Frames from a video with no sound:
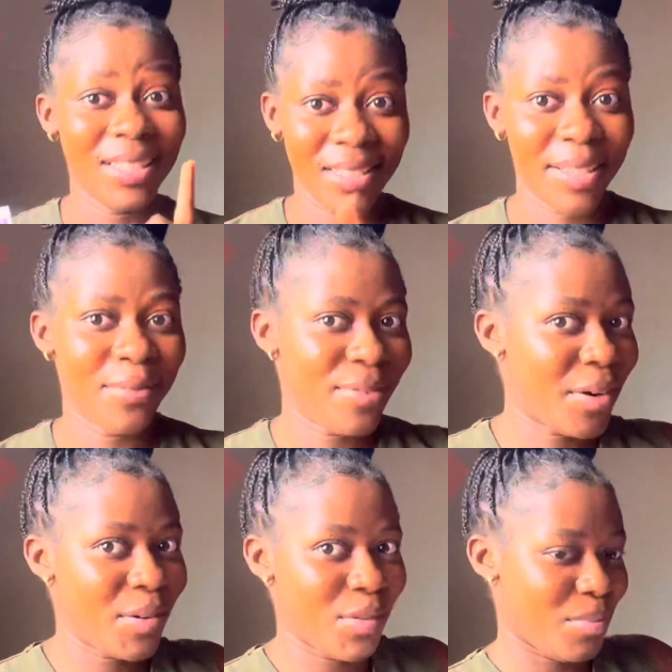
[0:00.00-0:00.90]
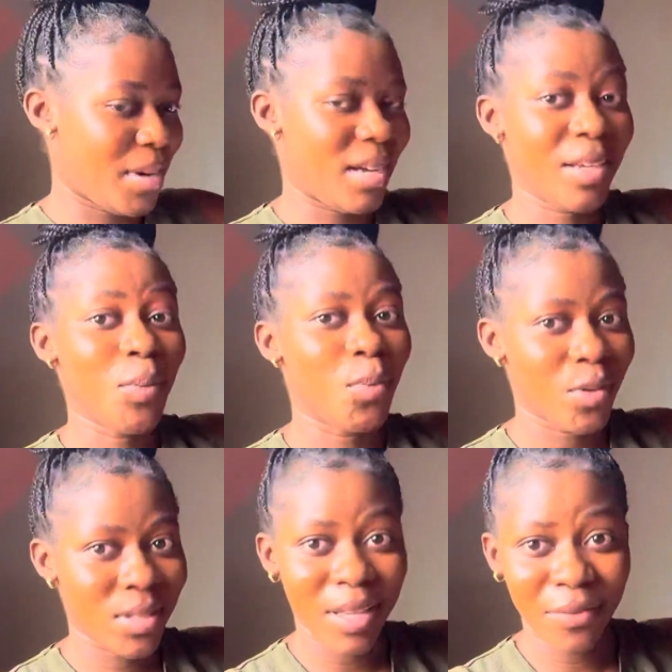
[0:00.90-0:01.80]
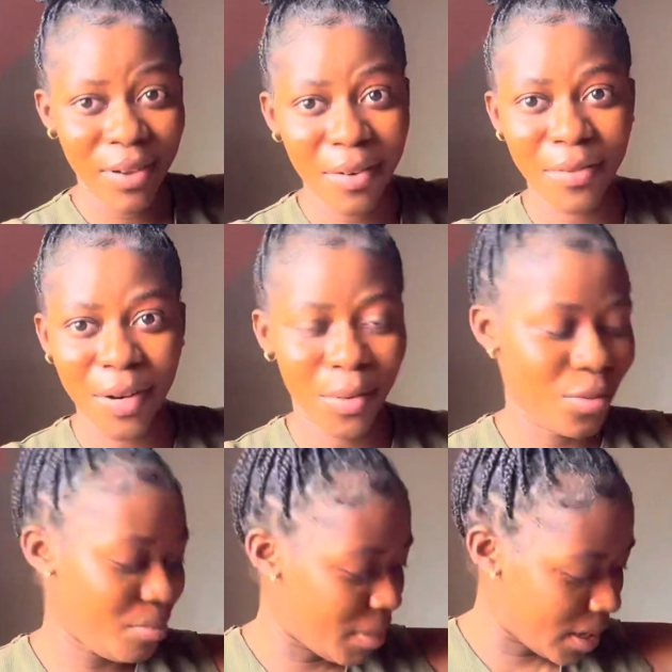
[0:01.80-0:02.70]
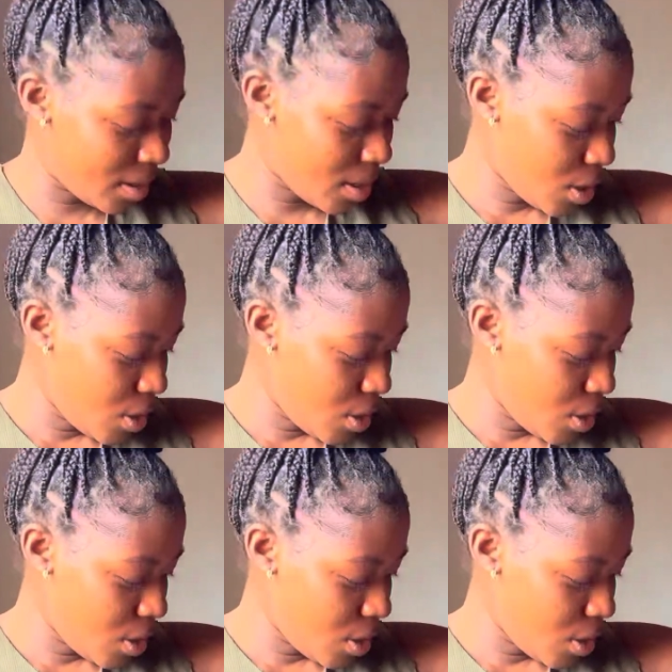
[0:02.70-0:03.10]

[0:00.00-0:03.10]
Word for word: he's a very good man. He was a very, very good man.